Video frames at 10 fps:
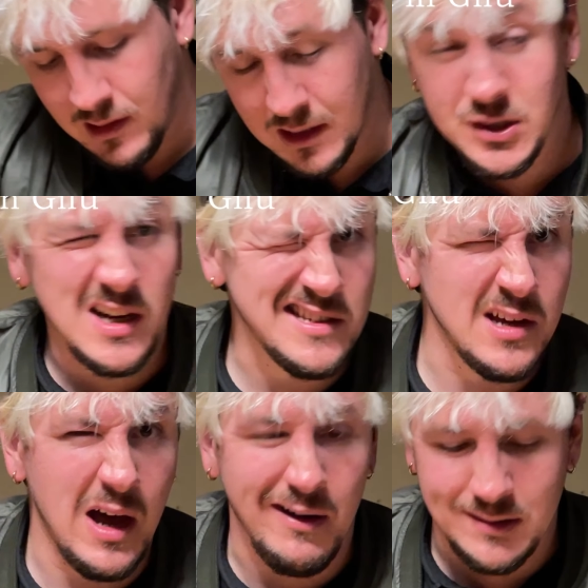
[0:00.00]
let you guys
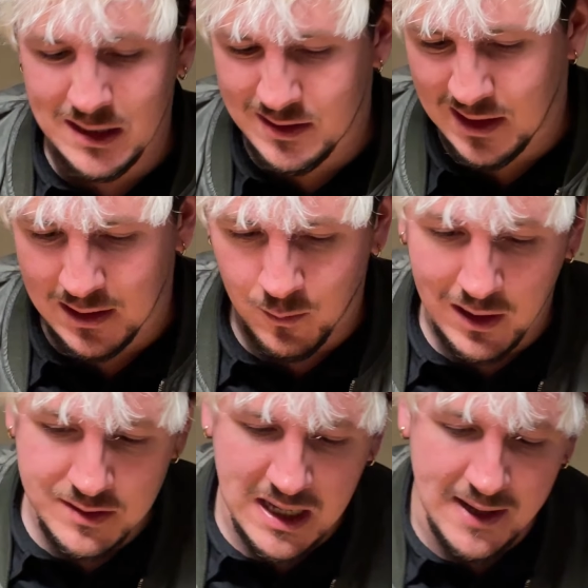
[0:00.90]
know how it tastes like. We
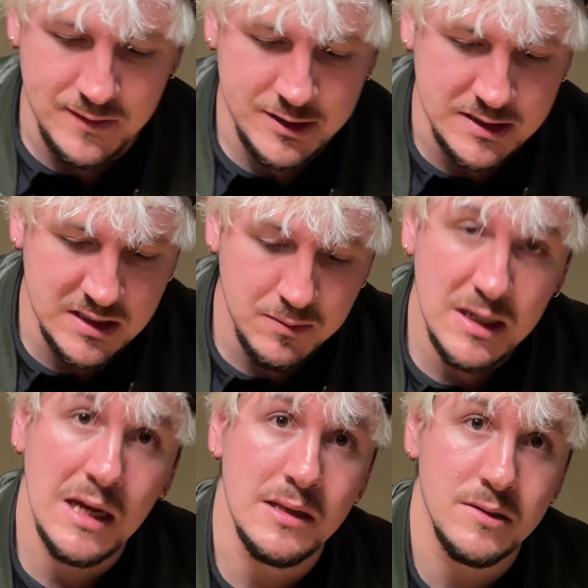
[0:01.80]
also have
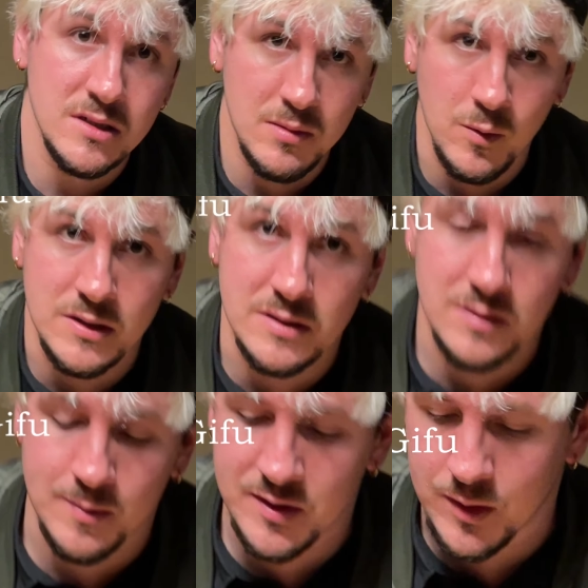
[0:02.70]
shichimi and ichimi, which is
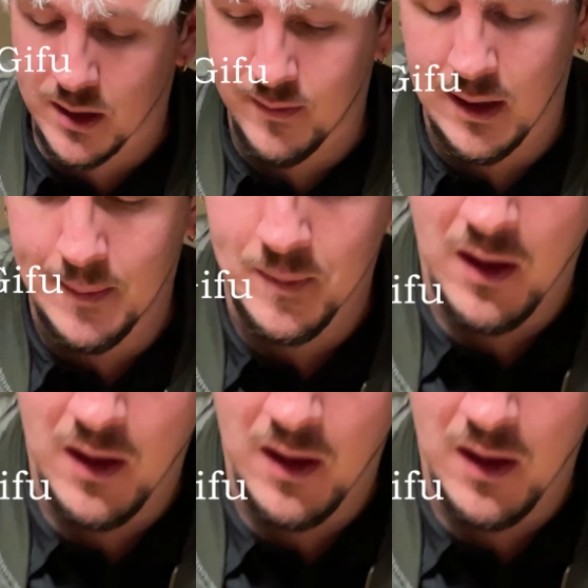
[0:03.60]
some sort of a